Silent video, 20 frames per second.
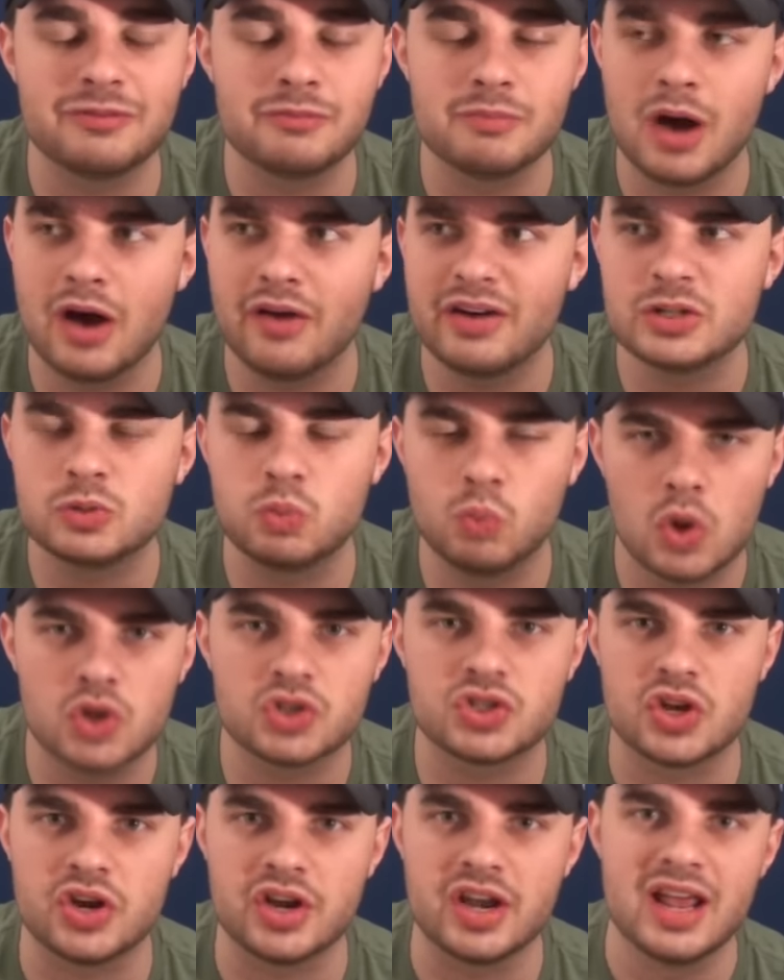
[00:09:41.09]
Mahrez
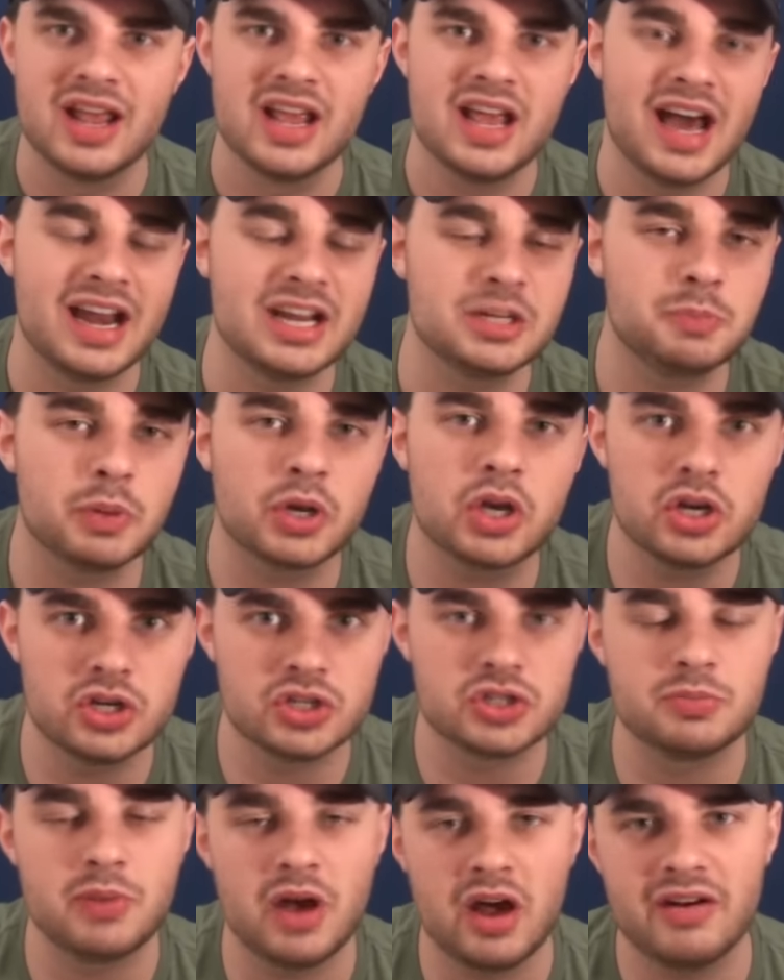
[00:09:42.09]
wasn't. And it's
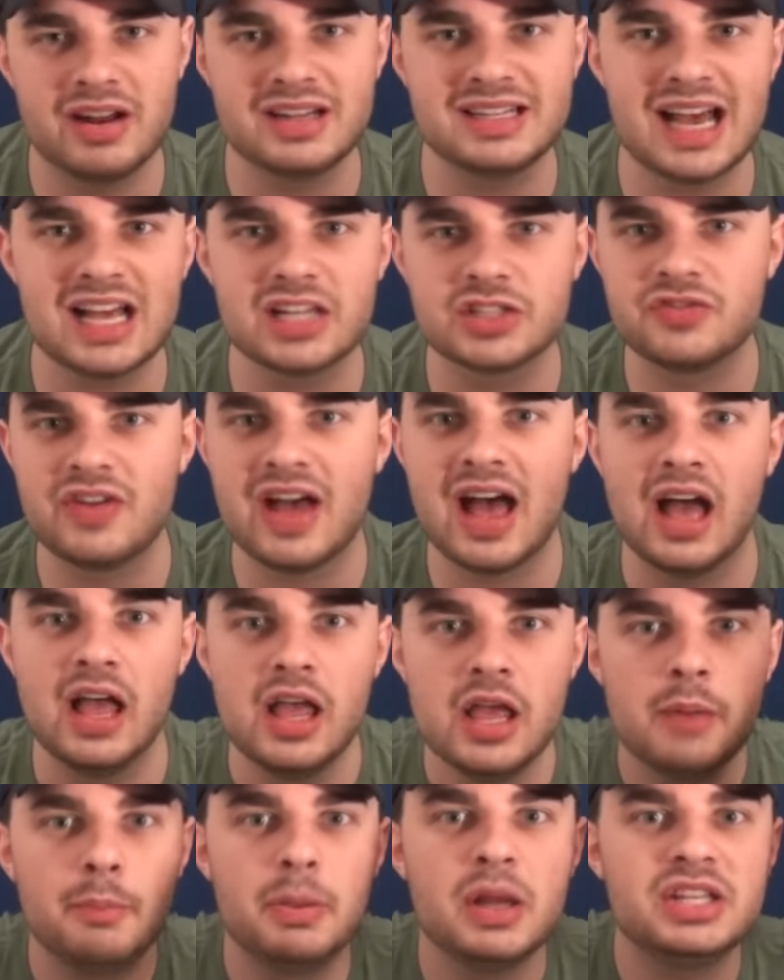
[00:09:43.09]
because Mahrez has
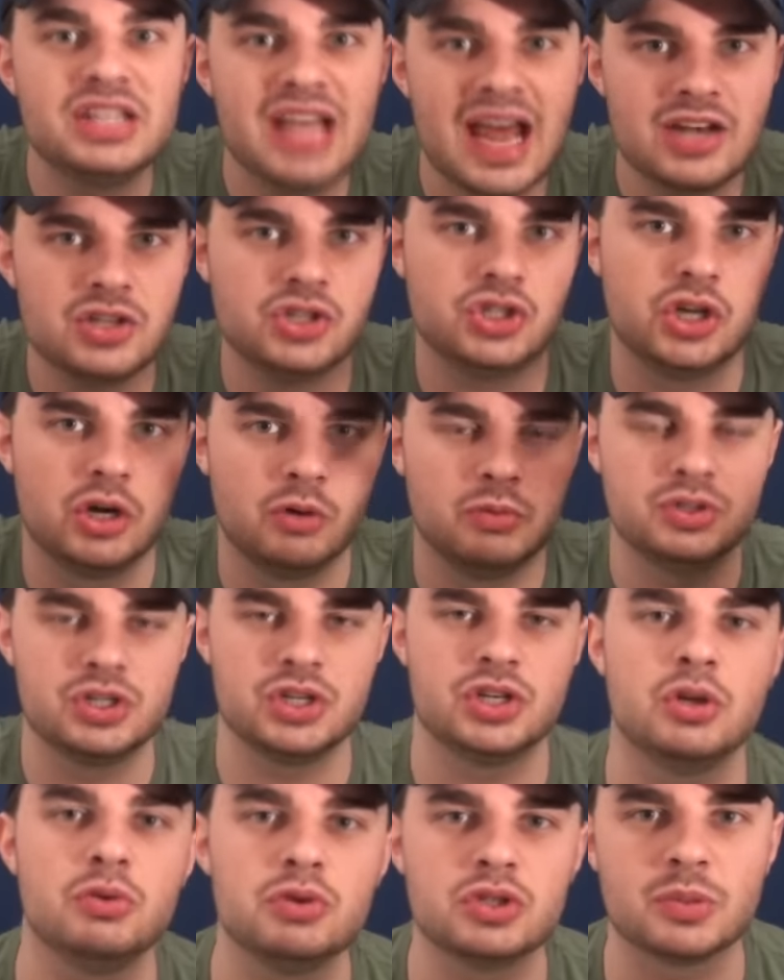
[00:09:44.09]
that potential
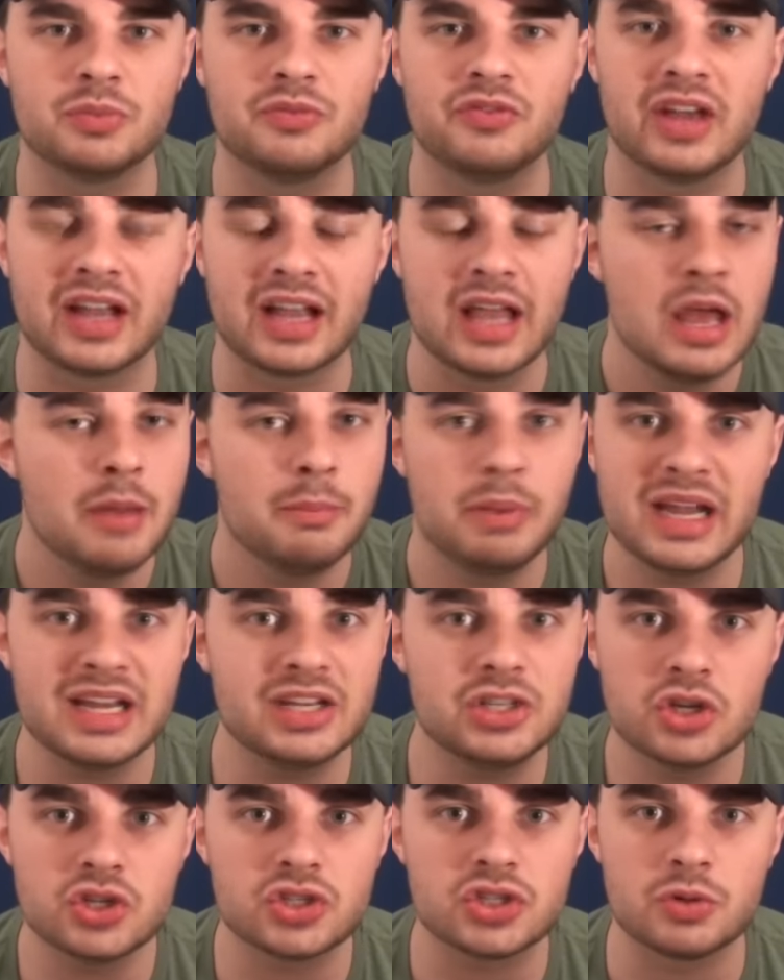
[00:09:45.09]
to do something, but he
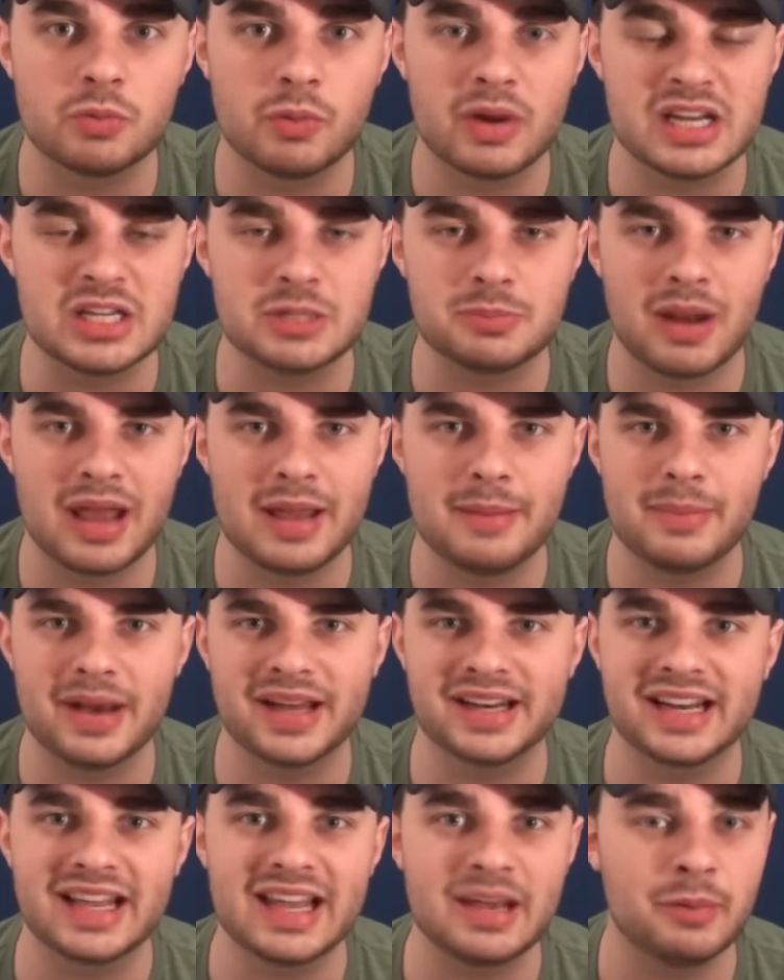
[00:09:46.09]
doesn't when he's playing
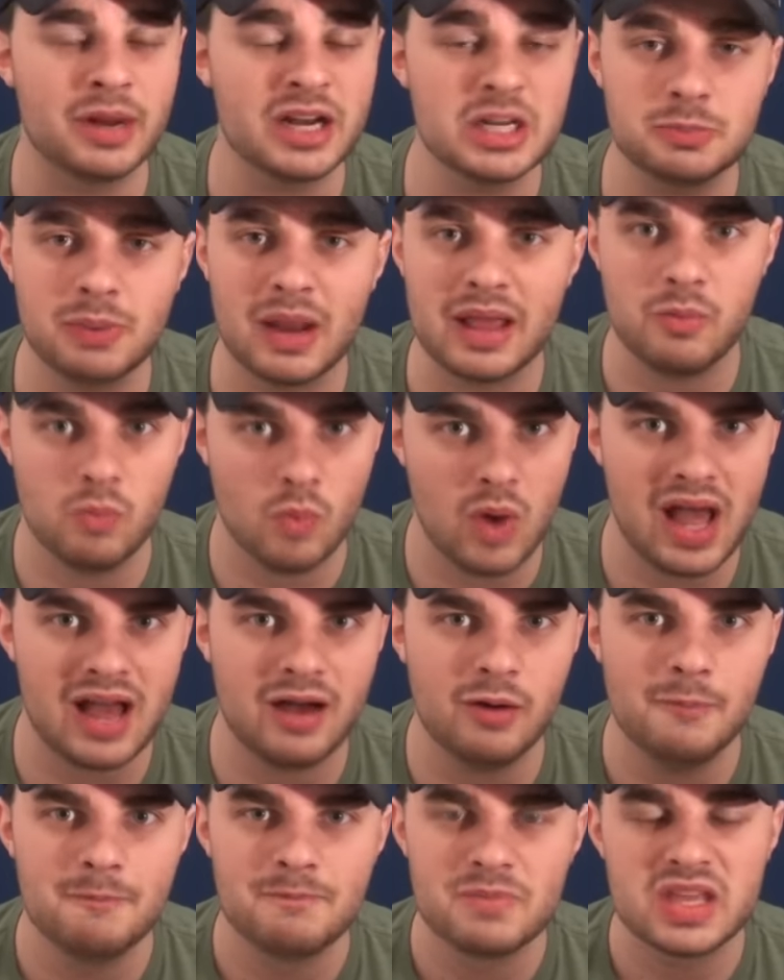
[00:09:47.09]
badly. When he's playing
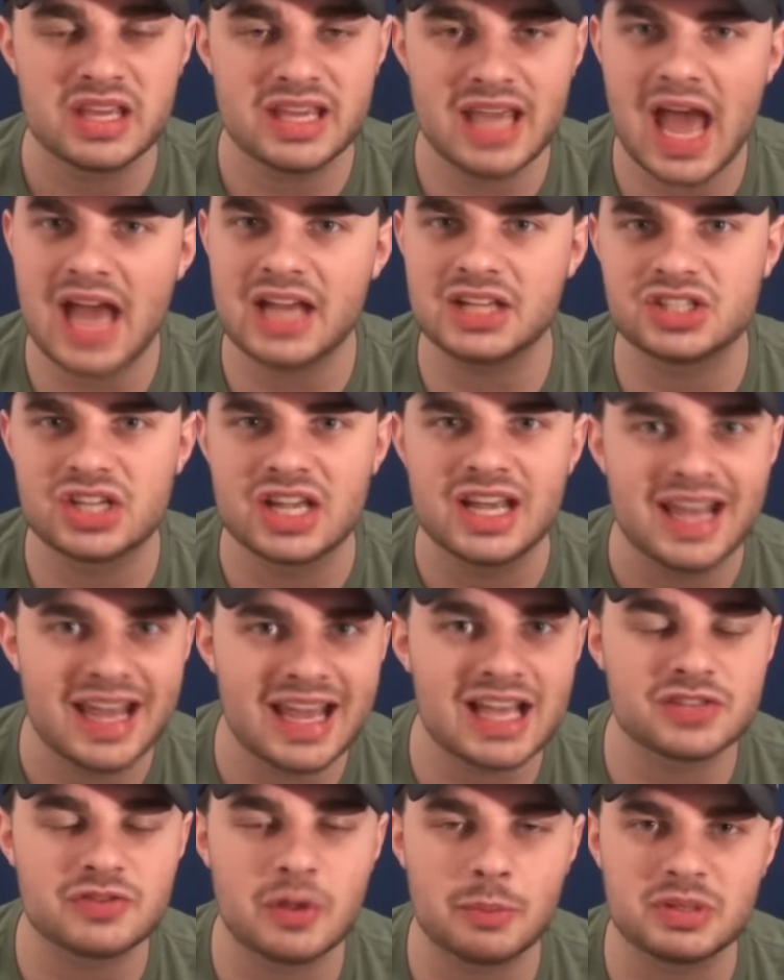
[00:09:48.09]
well, yes, he
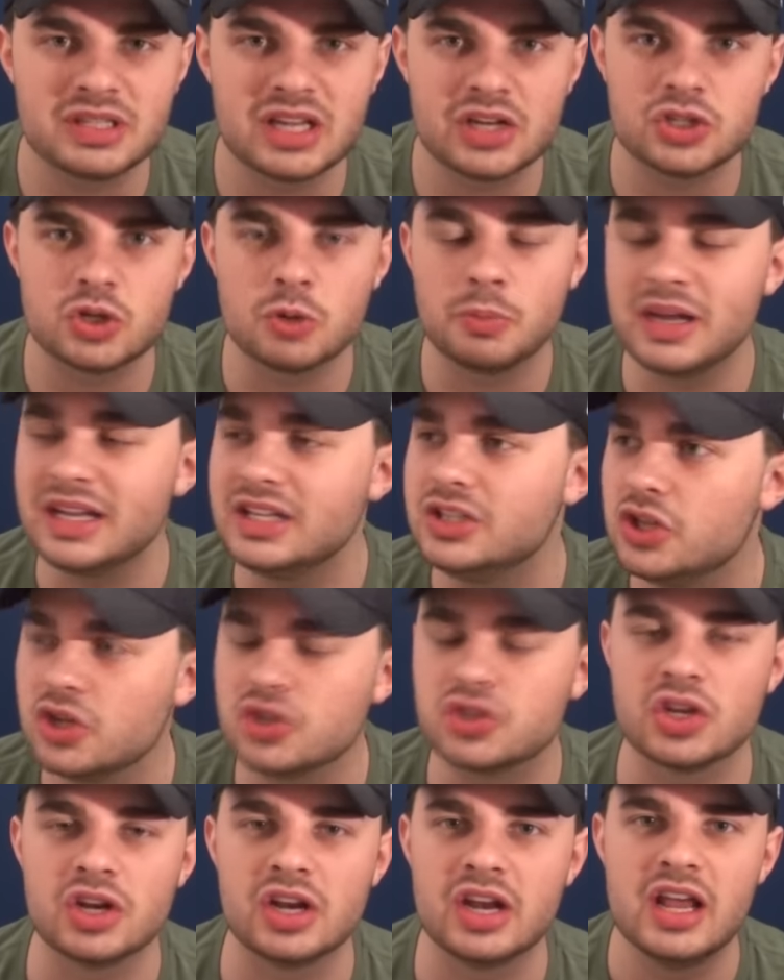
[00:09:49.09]
has that potential, but he
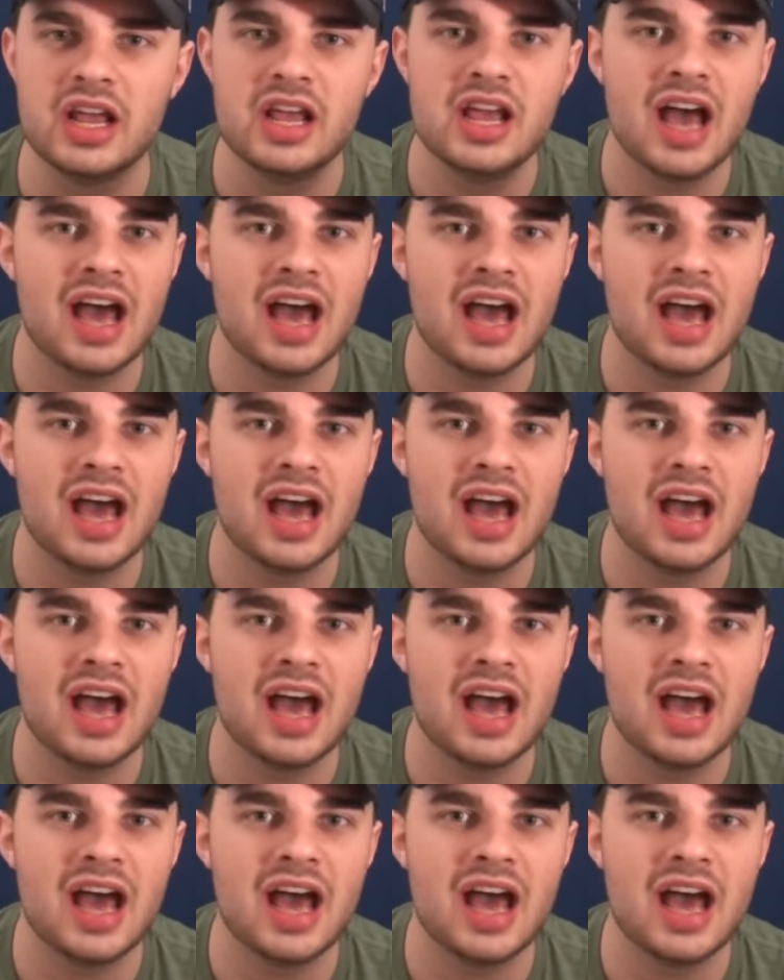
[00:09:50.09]
doesn't.